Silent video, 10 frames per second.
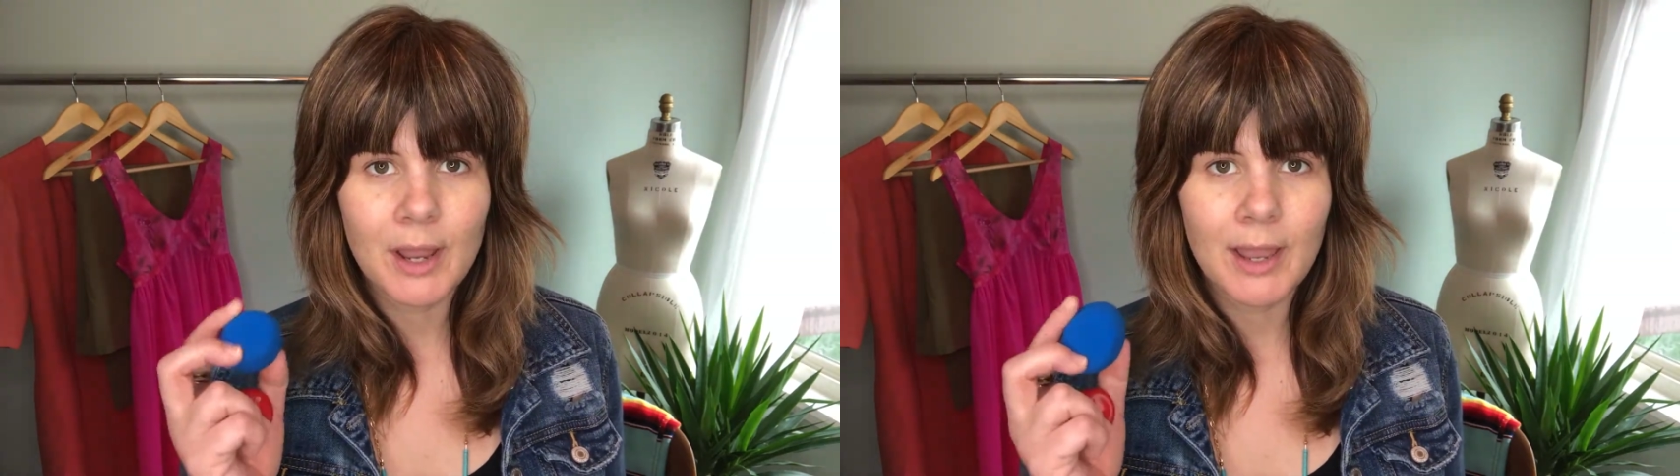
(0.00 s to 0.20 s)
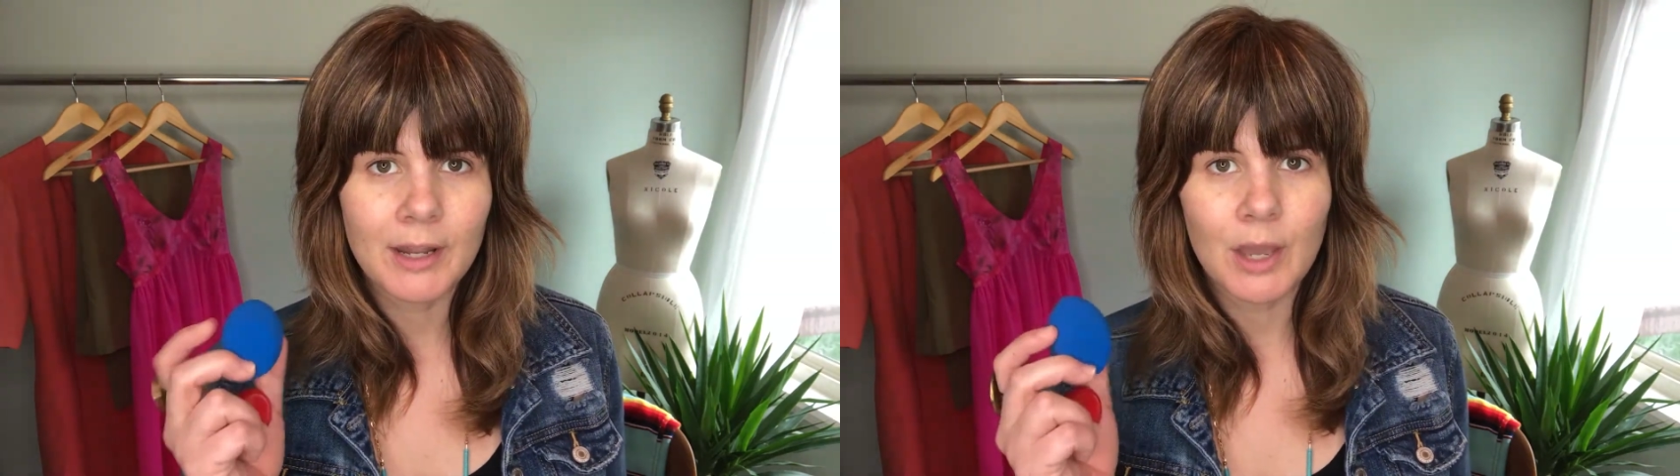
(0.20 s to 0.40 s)

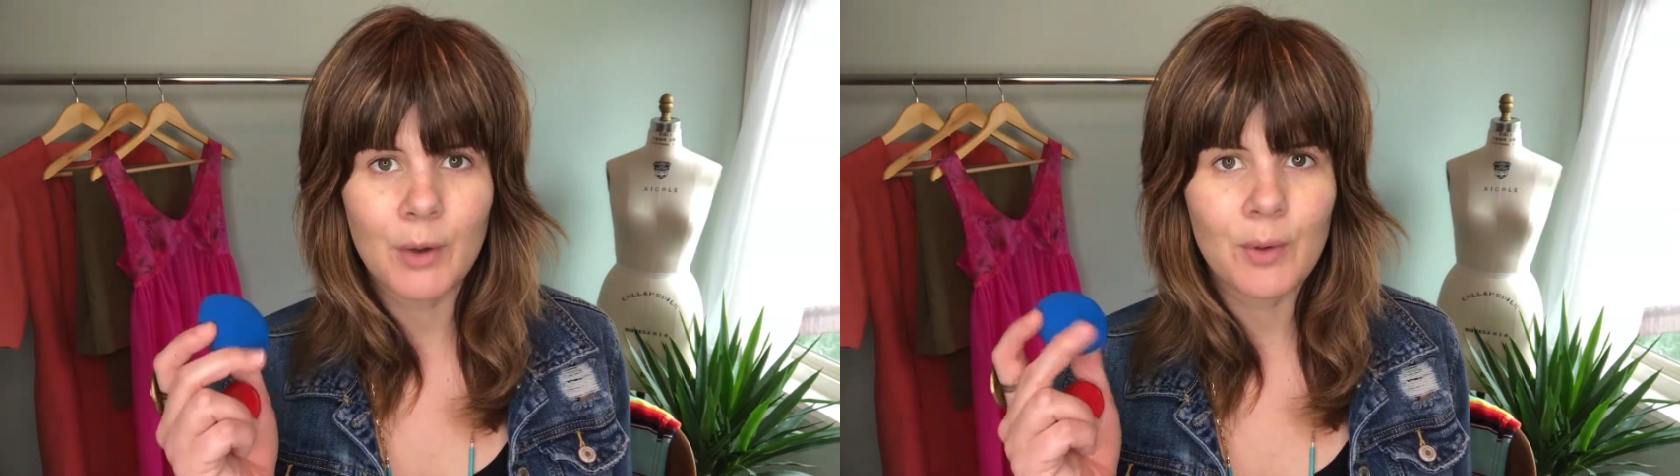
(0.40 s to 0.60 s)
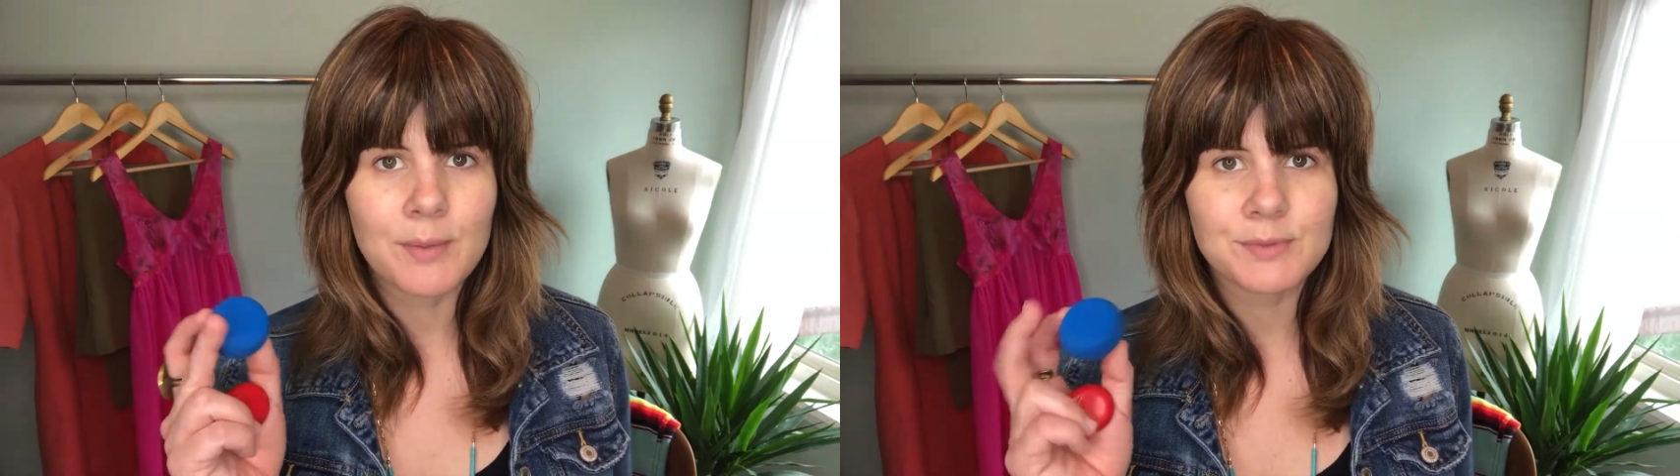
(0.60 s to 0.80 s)
I
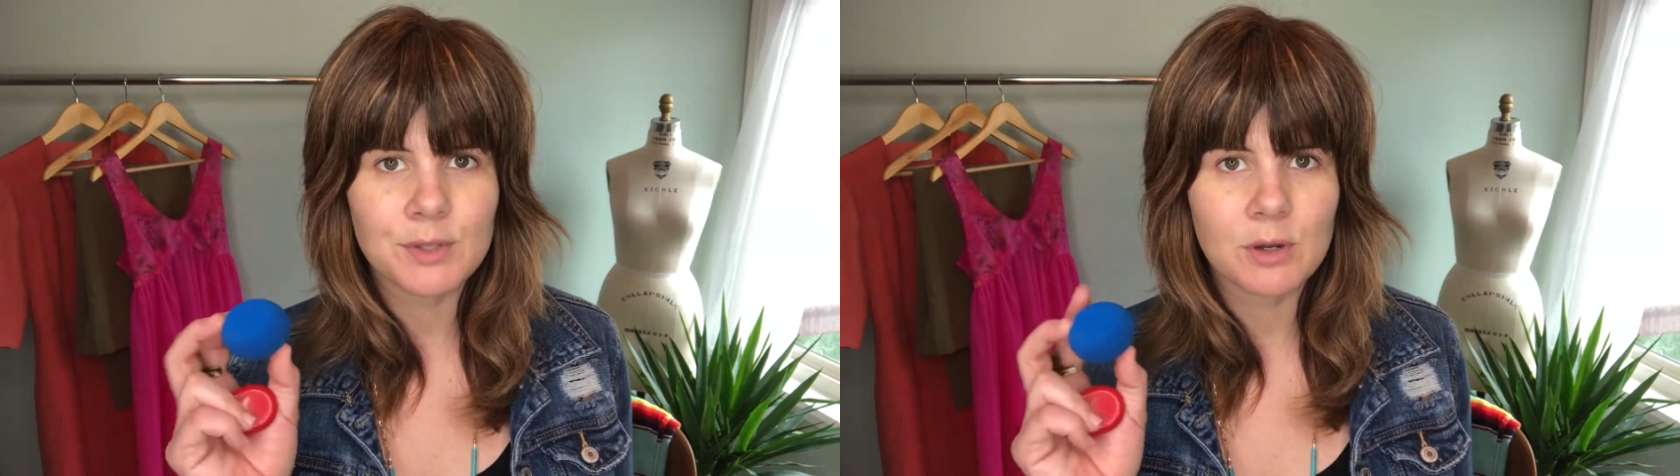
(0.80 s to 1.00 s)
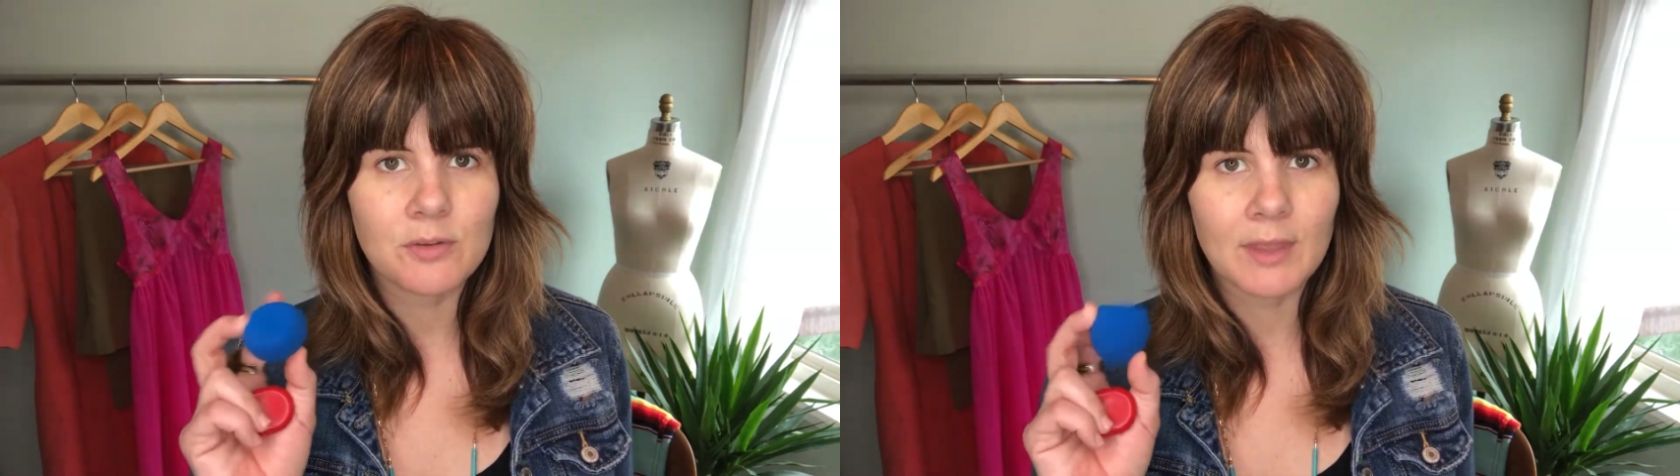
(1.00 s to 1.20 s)
know I'm
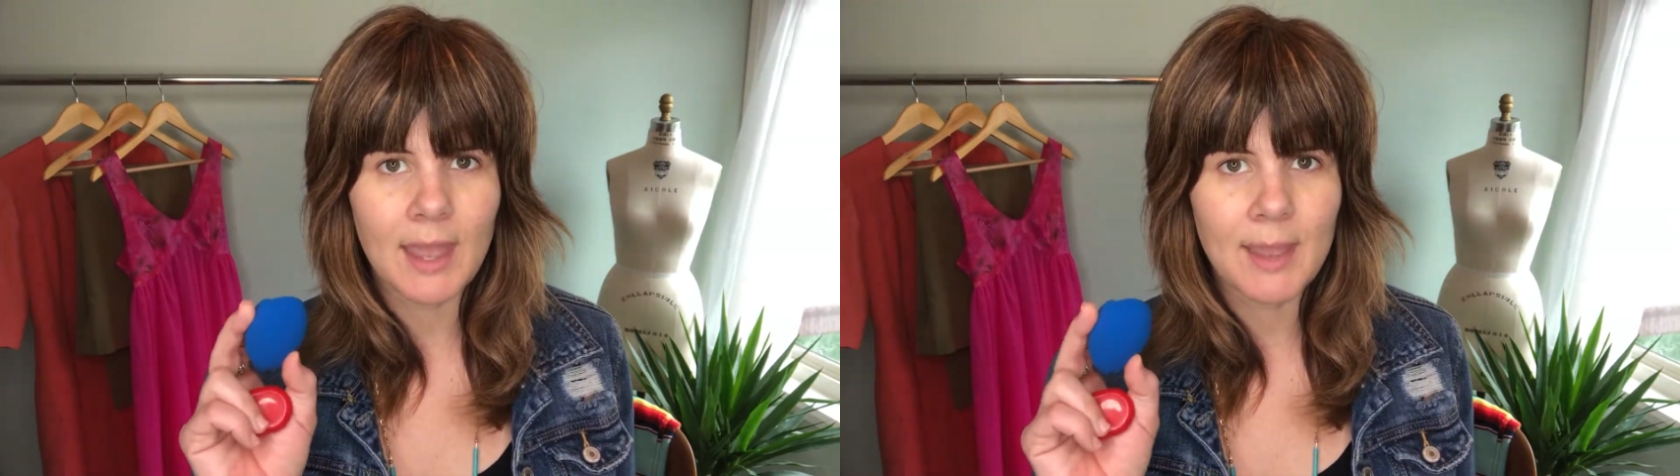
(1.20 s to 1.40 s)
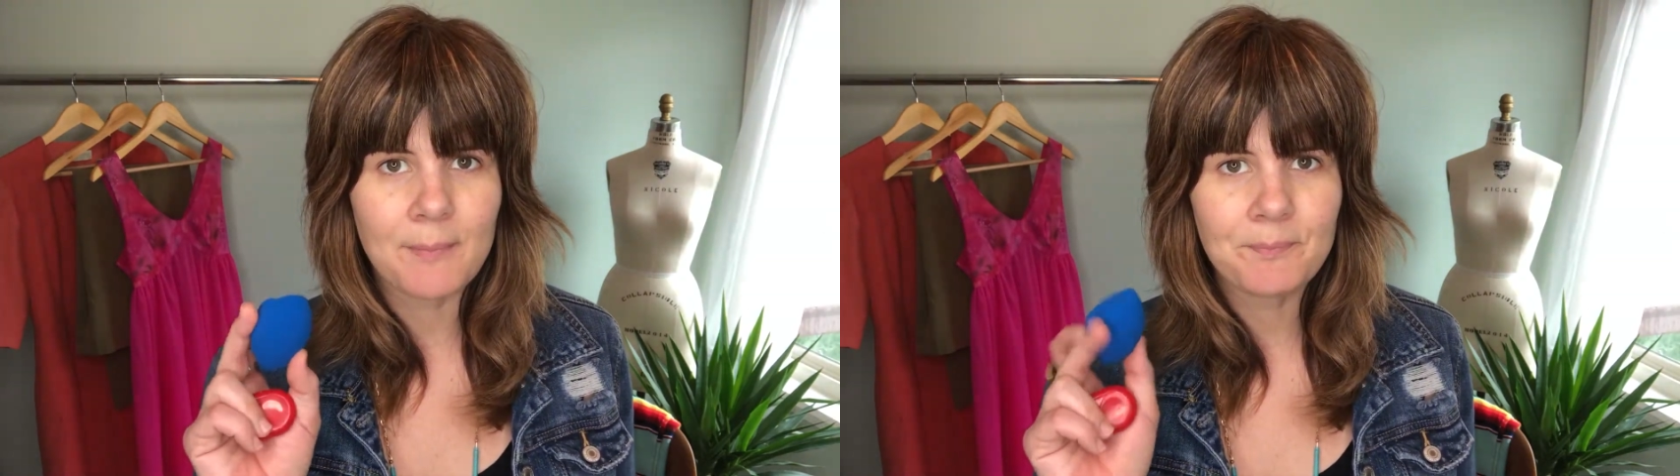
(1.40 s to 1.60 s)
slow to the
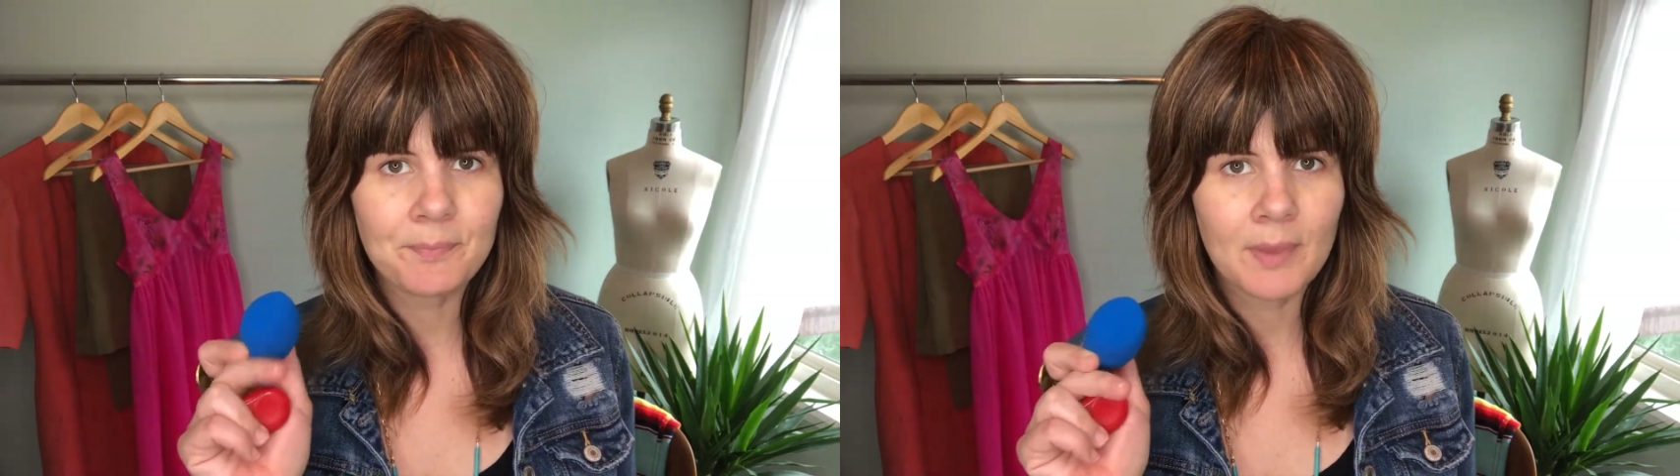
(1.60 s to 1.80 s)
game,